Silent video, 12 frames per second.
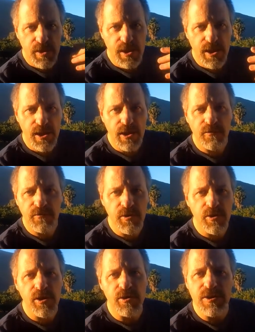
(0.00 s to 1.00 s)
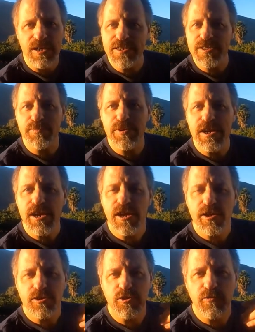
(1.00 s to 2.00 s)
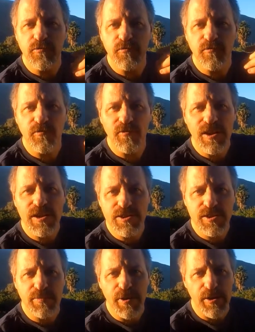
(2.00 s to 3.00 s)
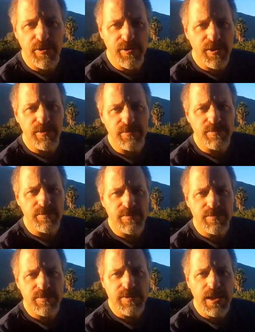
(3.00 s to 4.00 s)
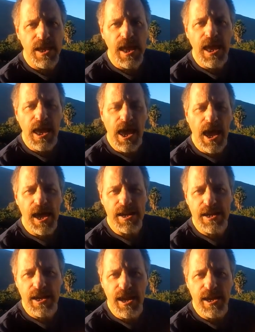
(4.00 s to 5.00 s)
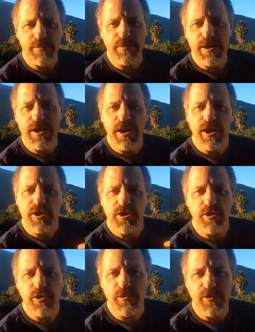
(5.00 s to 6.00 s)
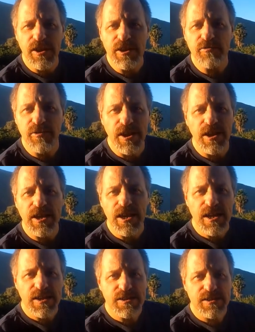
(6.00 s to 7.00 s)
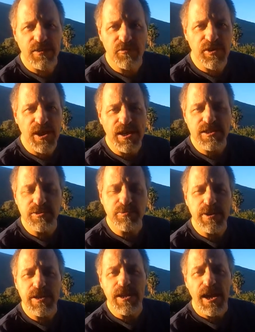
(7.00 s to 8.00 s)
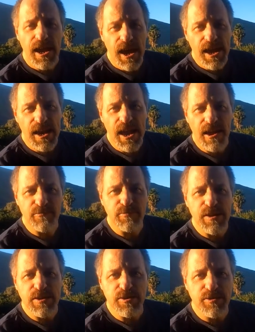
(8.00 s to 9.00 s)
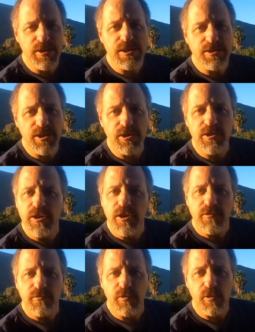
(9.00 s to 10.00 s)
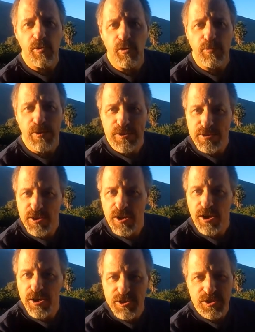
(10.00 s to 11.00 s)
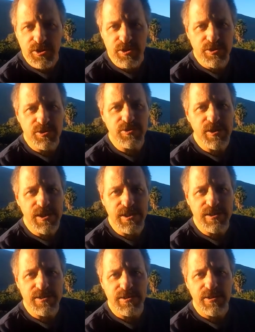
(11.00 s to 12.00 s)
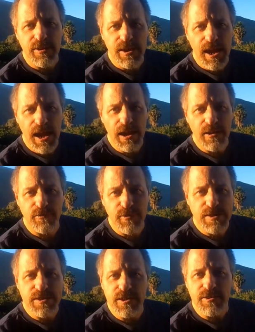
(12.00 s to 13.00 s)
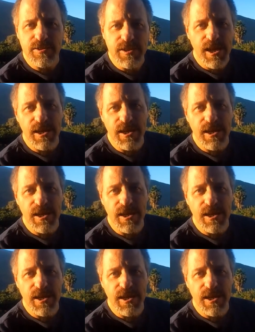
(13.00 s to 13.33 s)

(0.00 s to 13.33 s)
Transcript: If your goal is simply to finish the marathon, and like me, you're already running 7 days a week and have been doing so for almost the last 2 years, every single day,